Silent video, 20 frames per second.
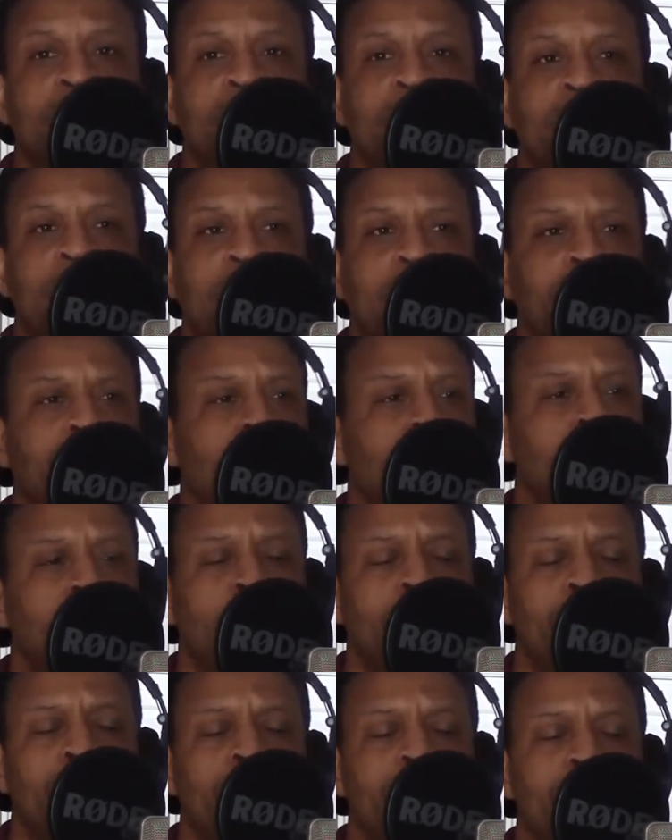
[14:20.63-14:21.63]
And your
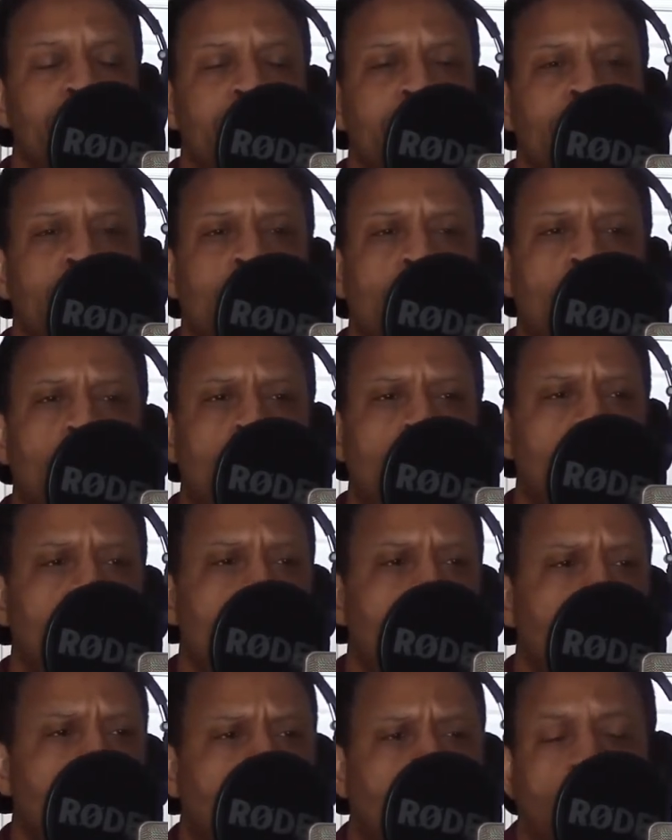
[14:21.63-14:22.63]
mothers
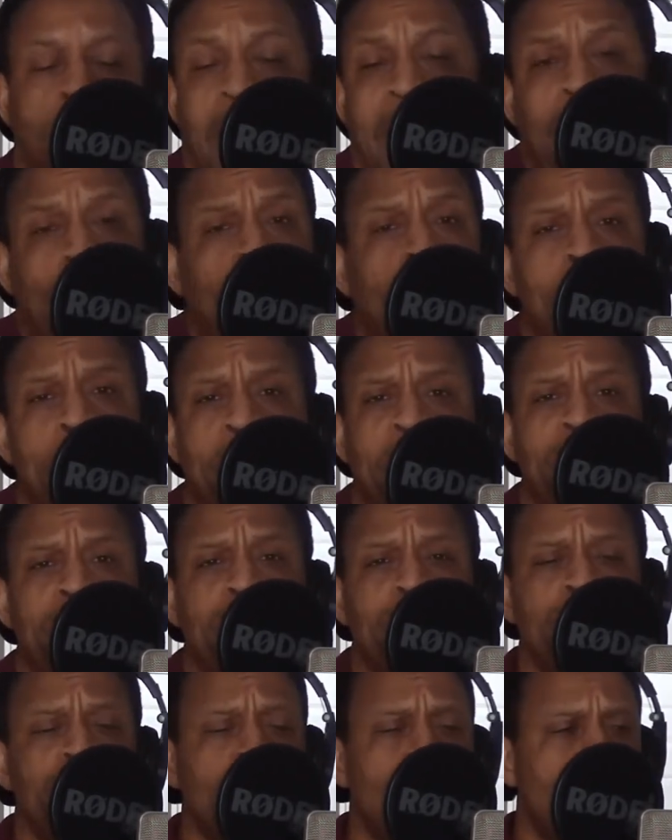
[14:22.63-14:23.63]
our
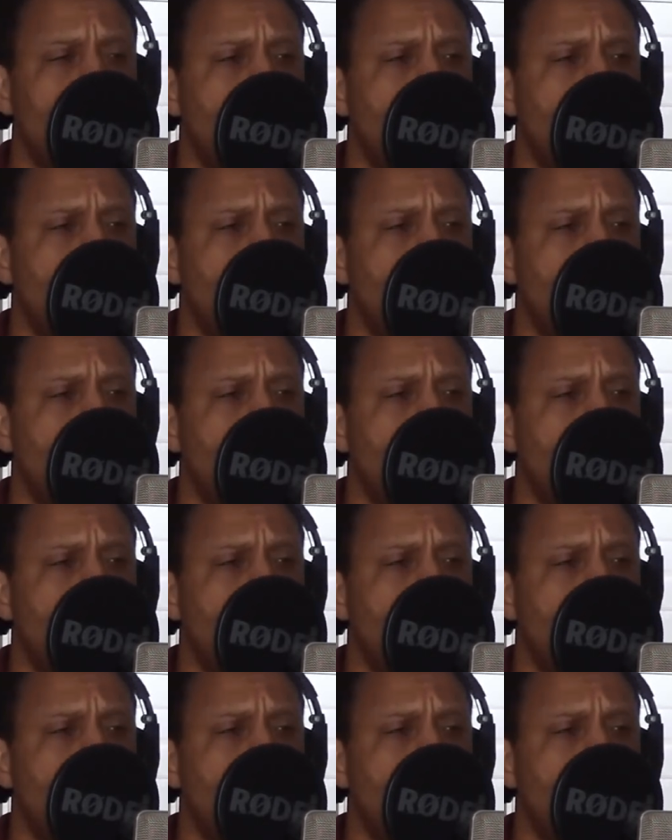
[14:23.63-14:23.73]
mothers are